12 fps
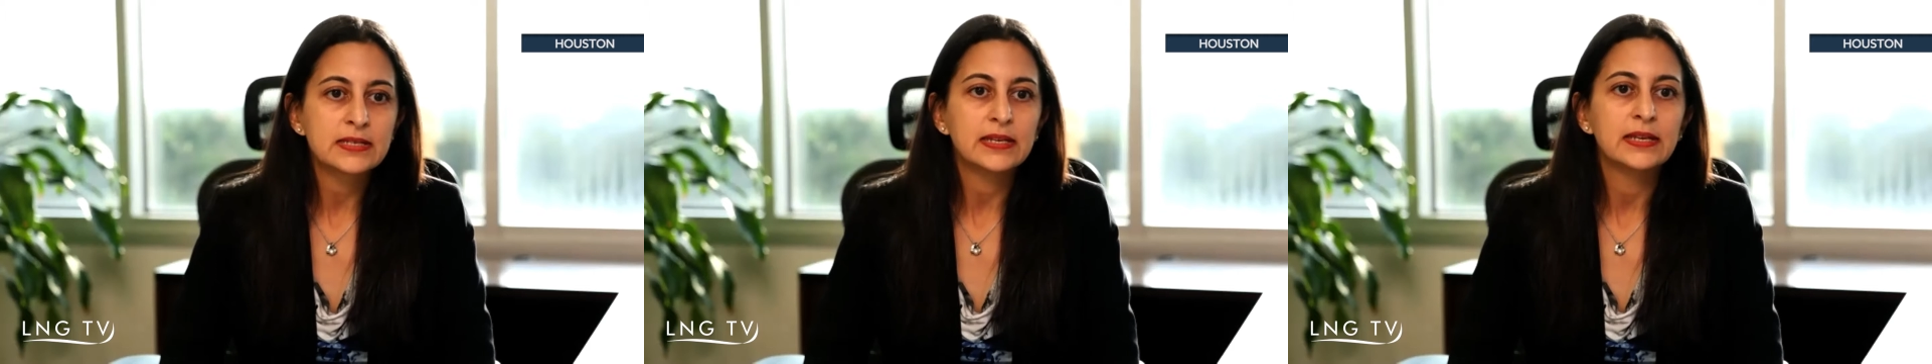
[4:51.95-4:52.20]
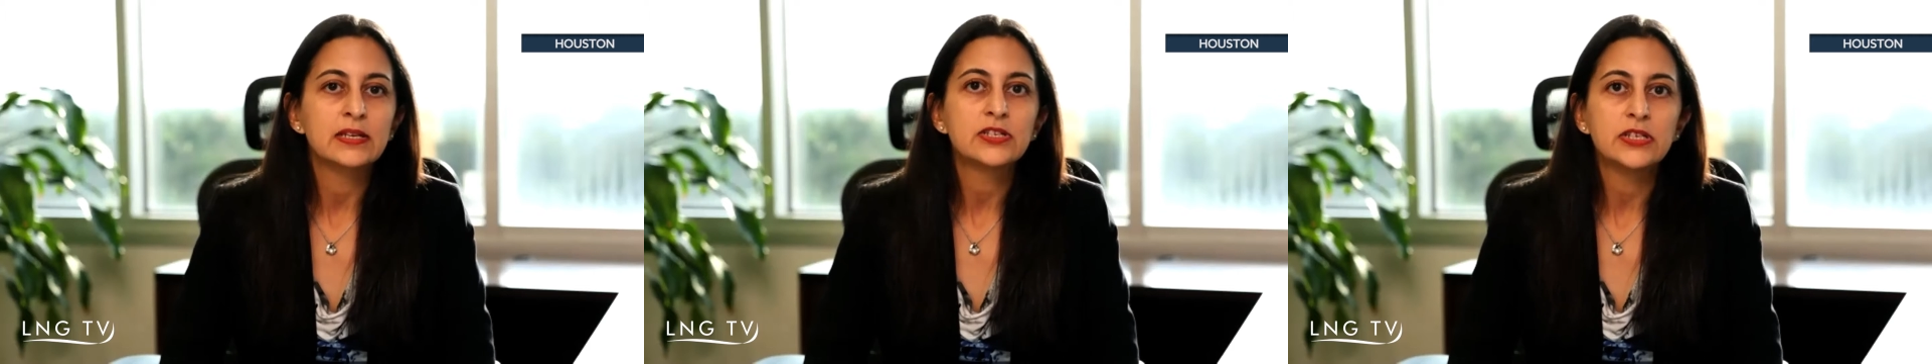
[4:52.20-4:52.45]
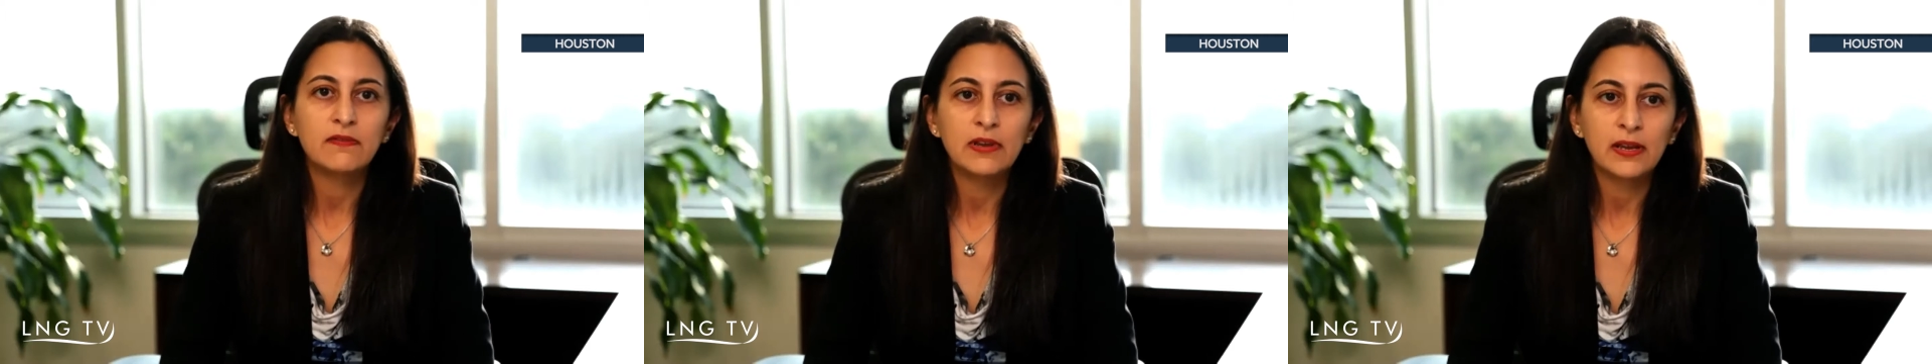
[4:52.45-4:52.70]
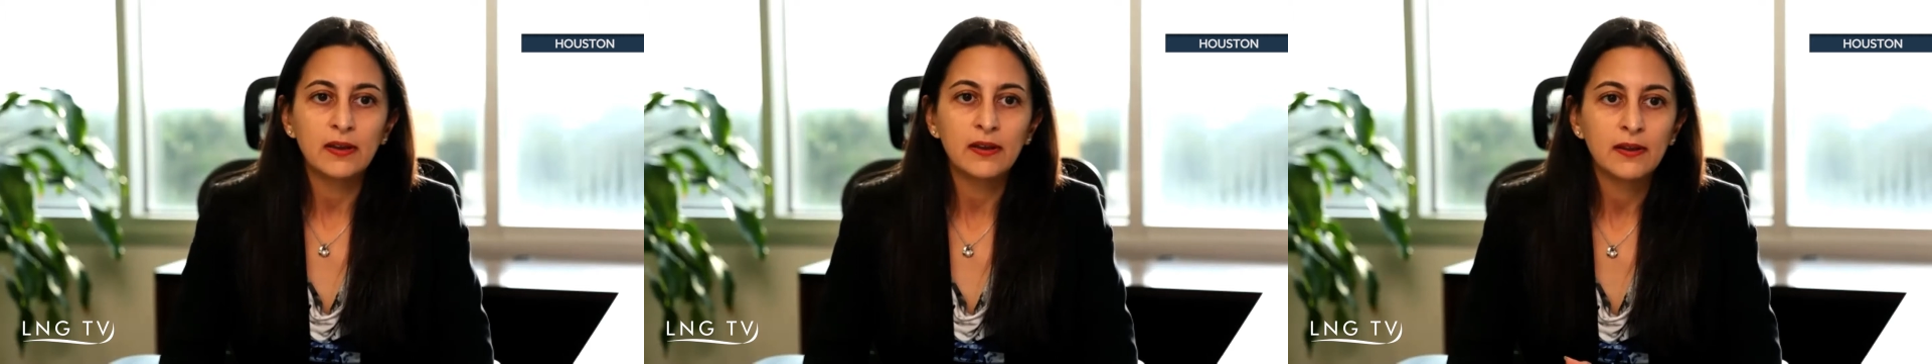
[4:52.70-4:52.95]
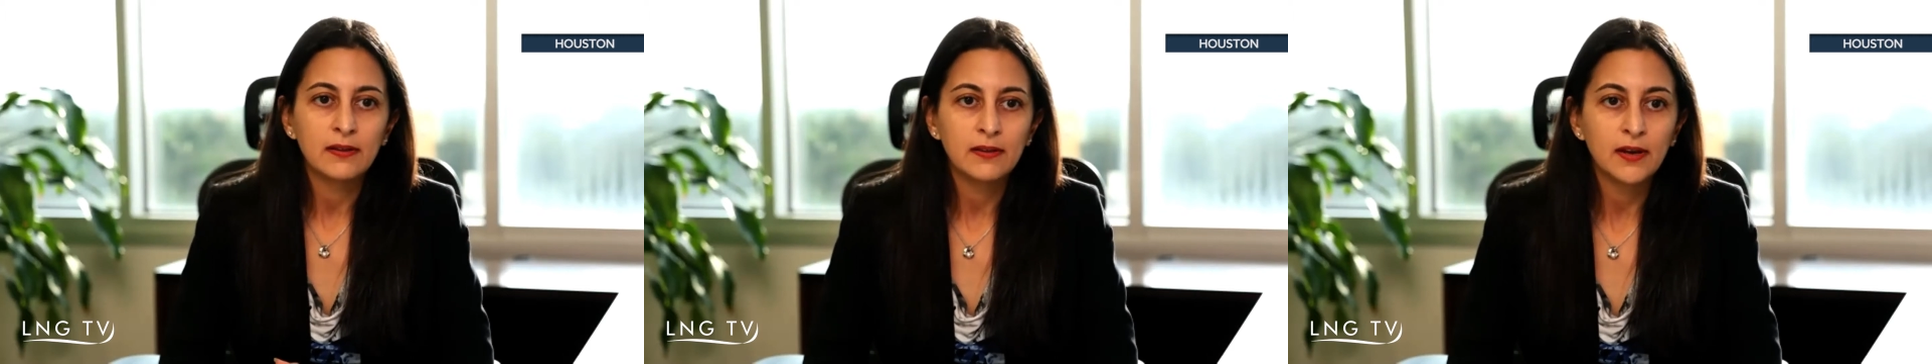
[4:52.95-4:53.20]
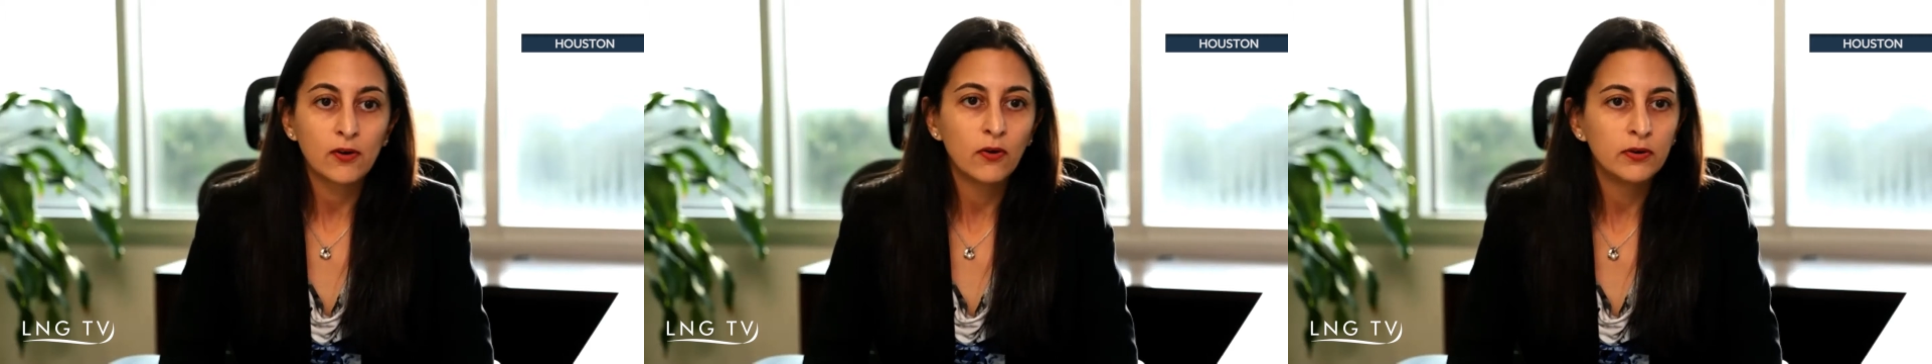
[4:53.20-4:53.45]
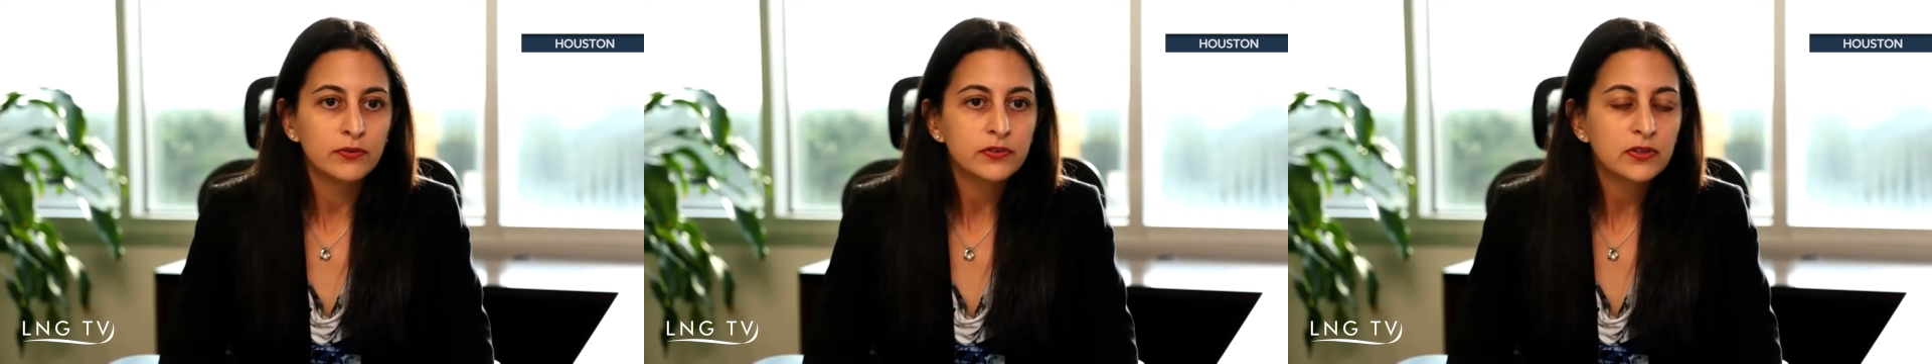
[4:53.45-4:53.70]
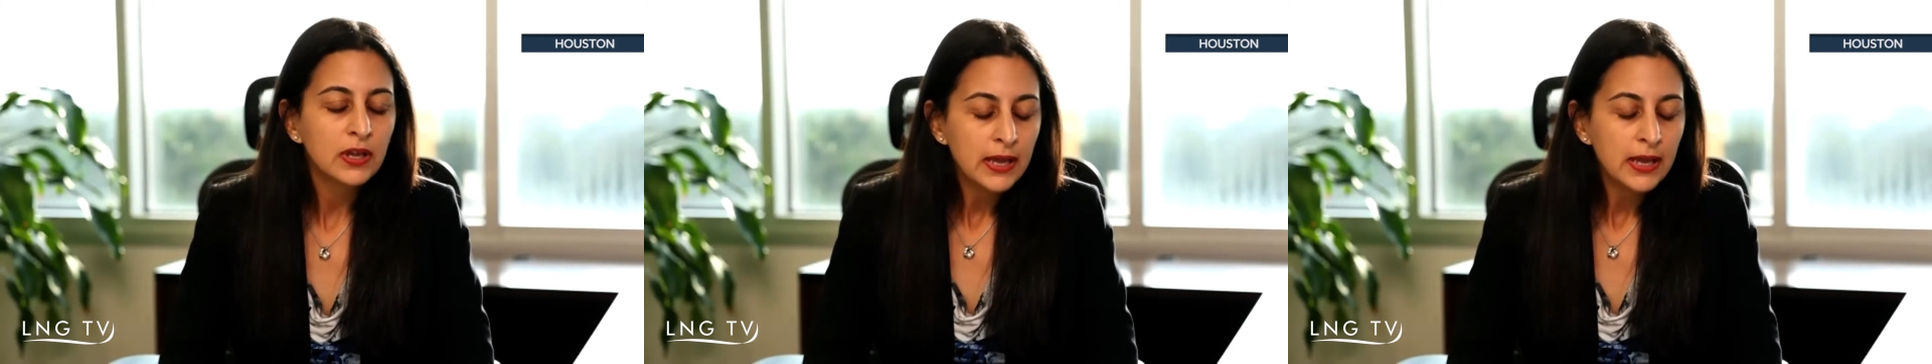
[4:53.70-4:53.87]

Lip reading: in achieving their goals.